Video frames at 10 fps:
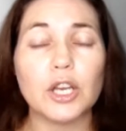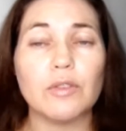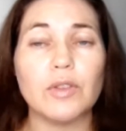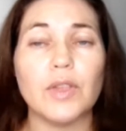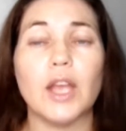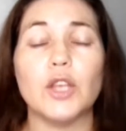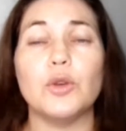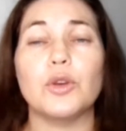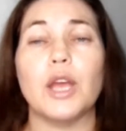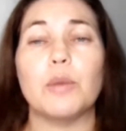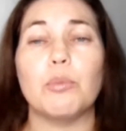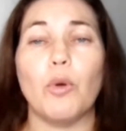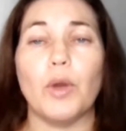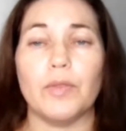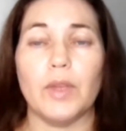over there, you can
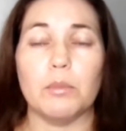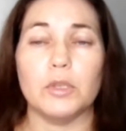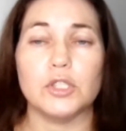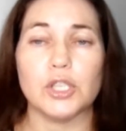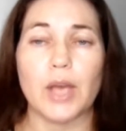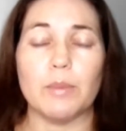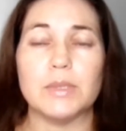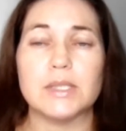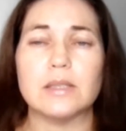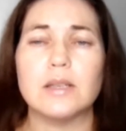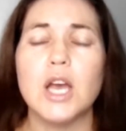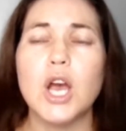point them to Amazon.